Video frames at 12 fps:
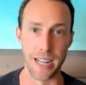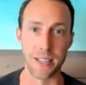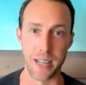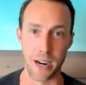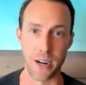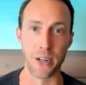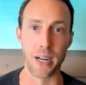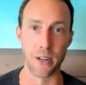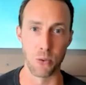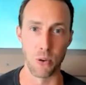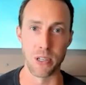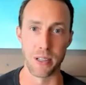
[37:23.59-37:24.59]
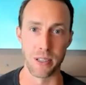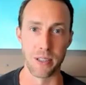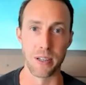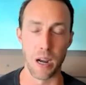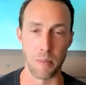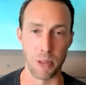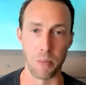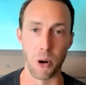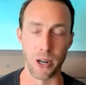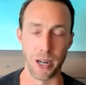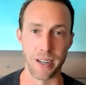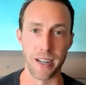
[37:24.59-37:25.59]
You're getting towards the top of the
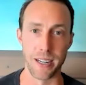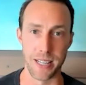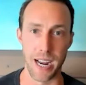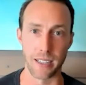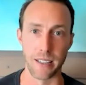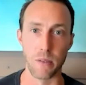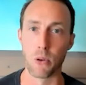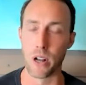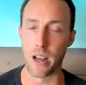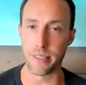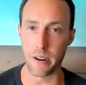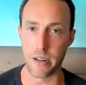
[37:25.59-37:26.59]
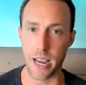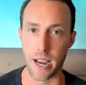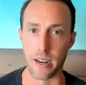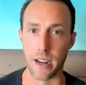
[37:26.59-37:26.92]
market. Exactly. We're not there yet.